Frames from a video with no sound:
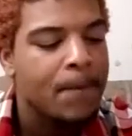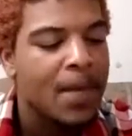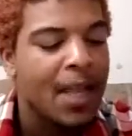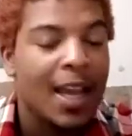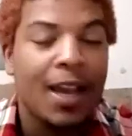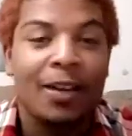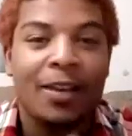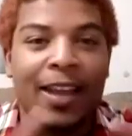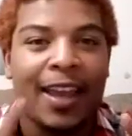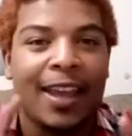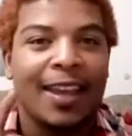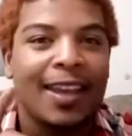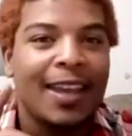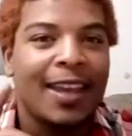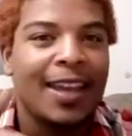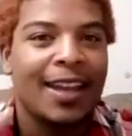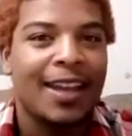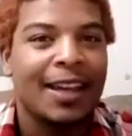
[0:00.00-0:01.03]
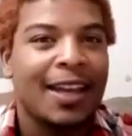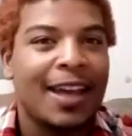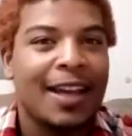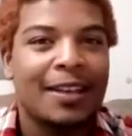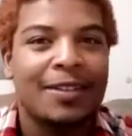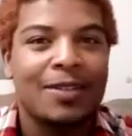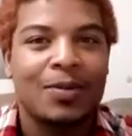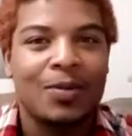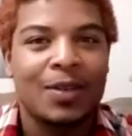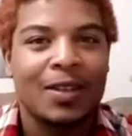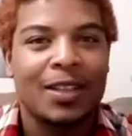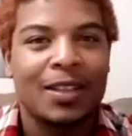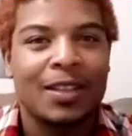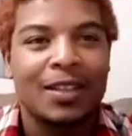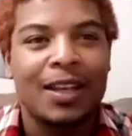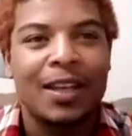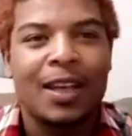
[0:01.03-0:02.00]
Okay, the last one.
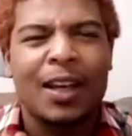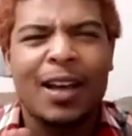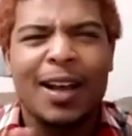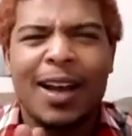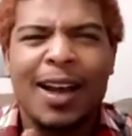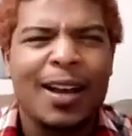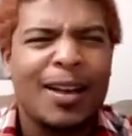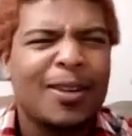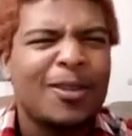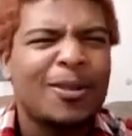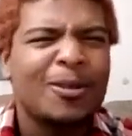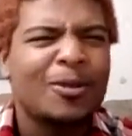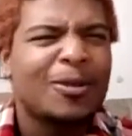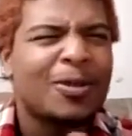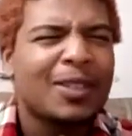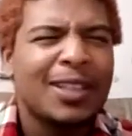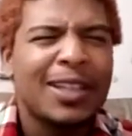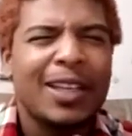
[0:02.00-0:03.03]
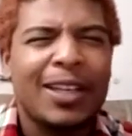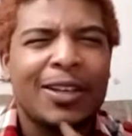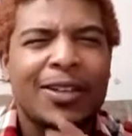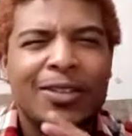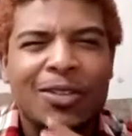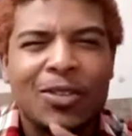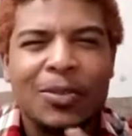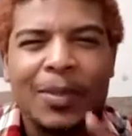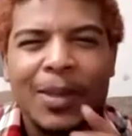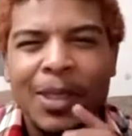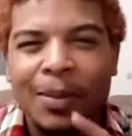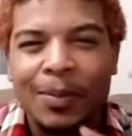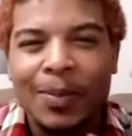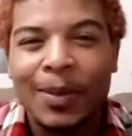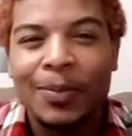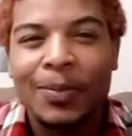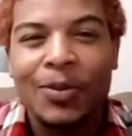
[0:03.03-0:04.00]
I don't really hear too many
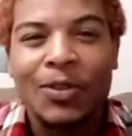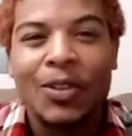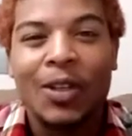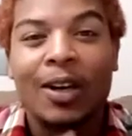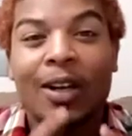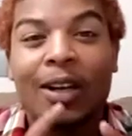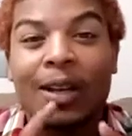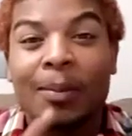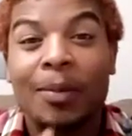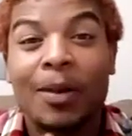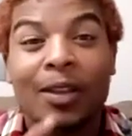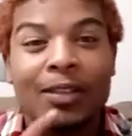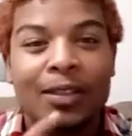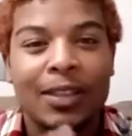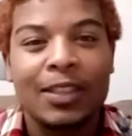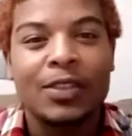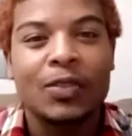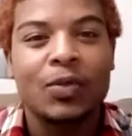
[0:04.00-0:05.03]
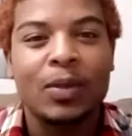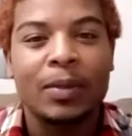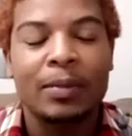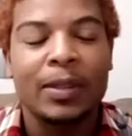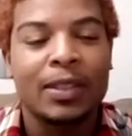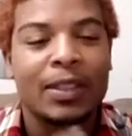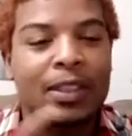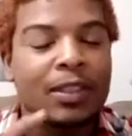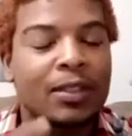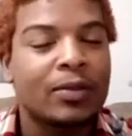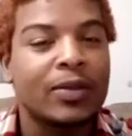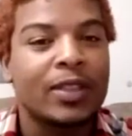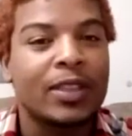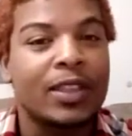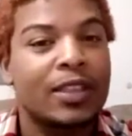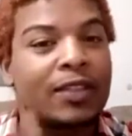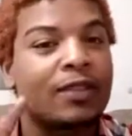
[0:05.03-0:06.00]
people talking about this one, but this
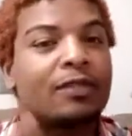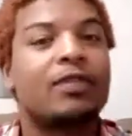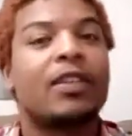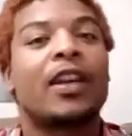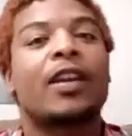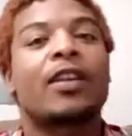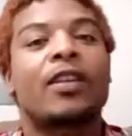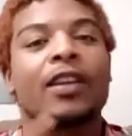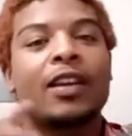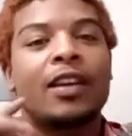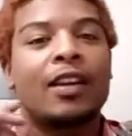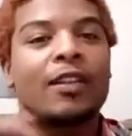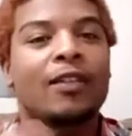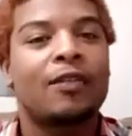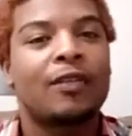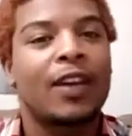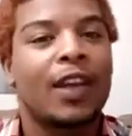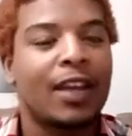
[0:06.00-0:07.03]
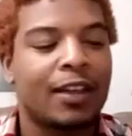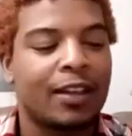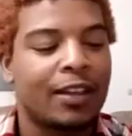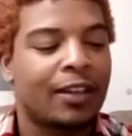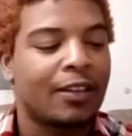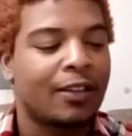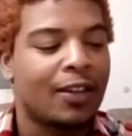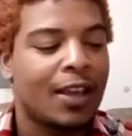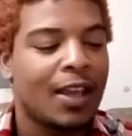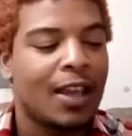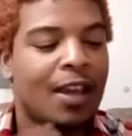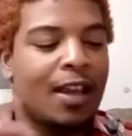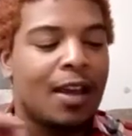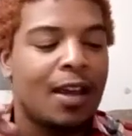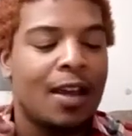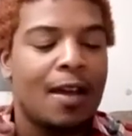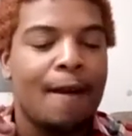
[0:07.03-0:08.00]
one is very effective.
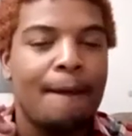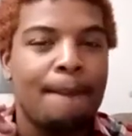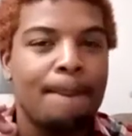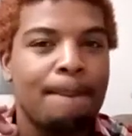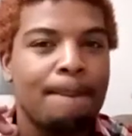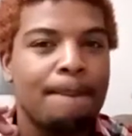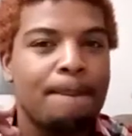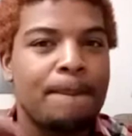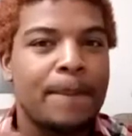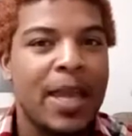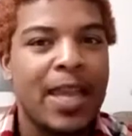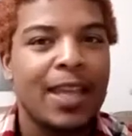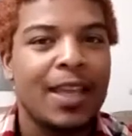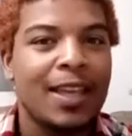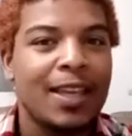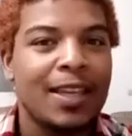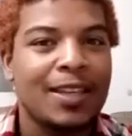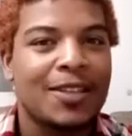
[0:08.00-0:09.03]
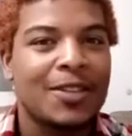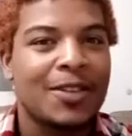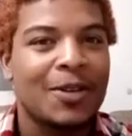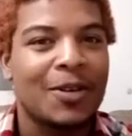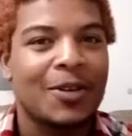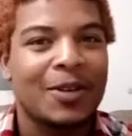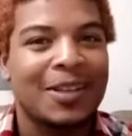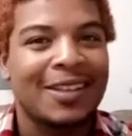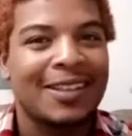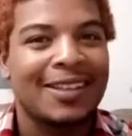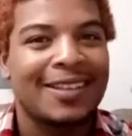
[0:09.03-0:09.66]
Baking soda.